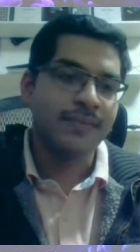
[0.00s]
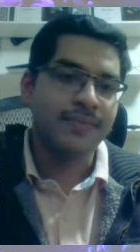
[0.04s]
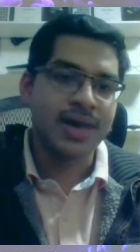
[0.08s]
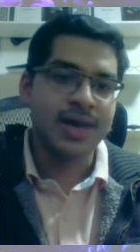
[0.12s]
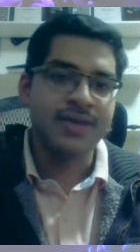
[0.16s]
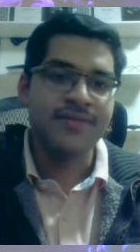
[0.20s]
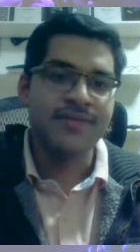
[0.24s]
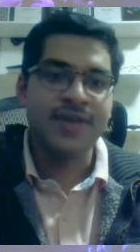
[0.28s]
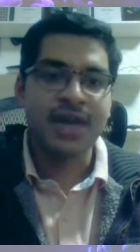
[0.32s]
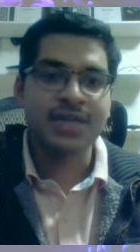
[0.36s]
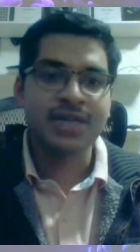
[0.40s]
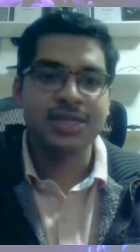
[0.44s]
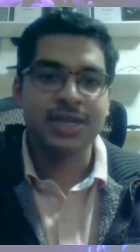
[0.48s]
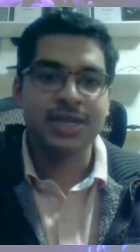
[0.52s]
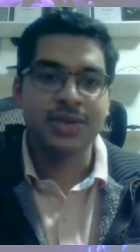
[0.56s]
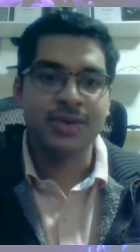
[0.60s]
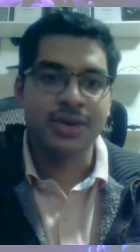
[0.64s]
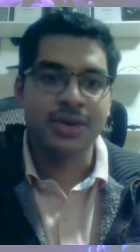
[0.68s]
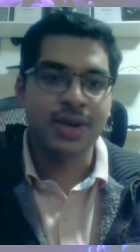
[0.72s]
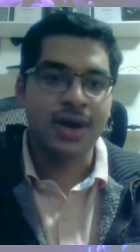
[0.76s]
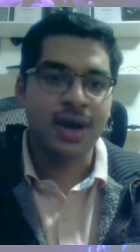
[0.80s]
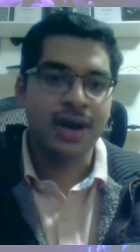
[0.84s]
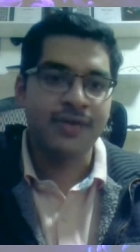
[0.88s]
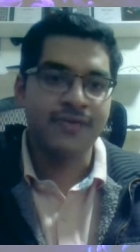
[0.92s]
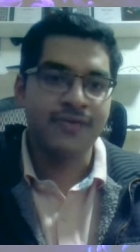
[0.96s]
invested or
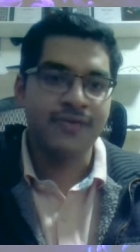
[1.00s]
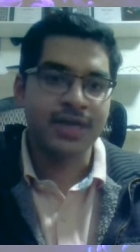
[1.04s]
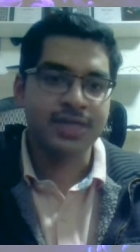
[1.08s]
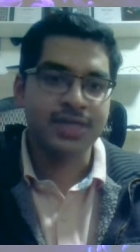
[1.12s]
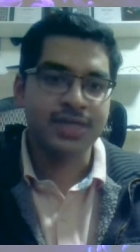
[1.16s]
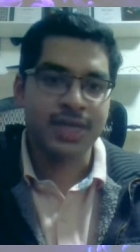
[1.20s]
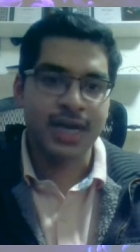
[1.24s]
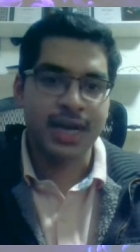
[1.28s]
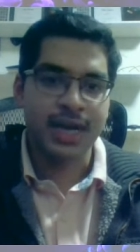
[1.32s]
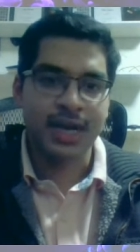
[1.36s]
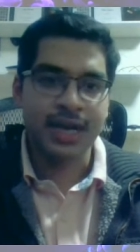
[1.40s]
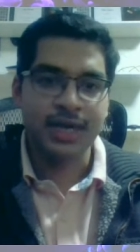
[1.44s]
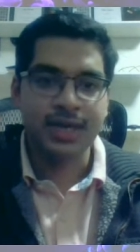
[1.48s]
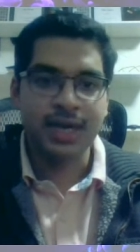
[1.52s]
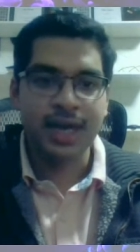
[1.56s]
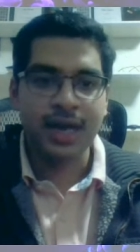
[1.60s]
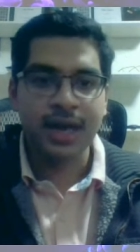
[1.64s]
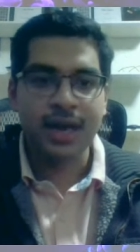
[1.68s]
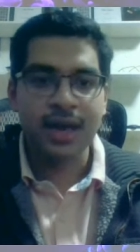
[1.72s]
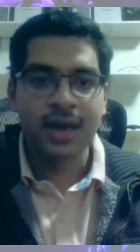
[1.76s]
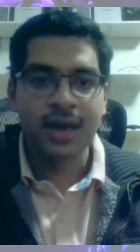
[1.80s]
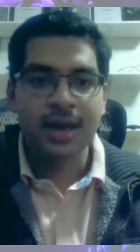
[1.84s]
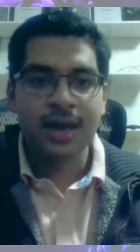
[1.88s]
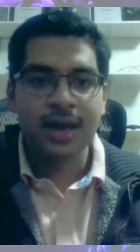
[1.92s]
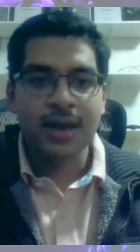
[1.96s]
not invested. And I
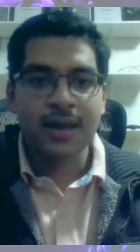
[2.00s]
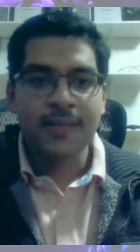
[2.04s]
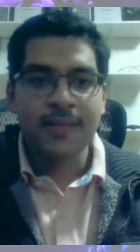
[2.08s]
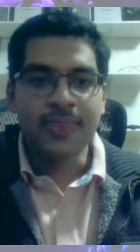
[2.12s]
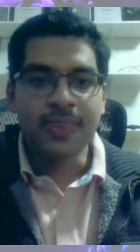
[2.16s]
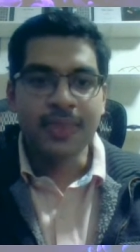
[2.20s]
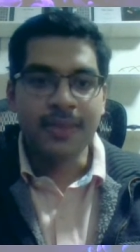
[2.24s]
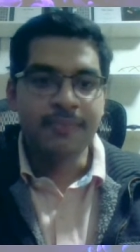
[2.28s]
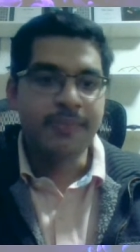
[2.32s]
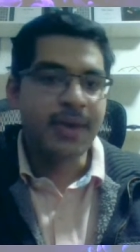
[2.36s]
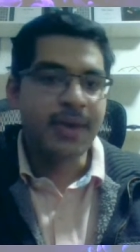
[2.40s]
think the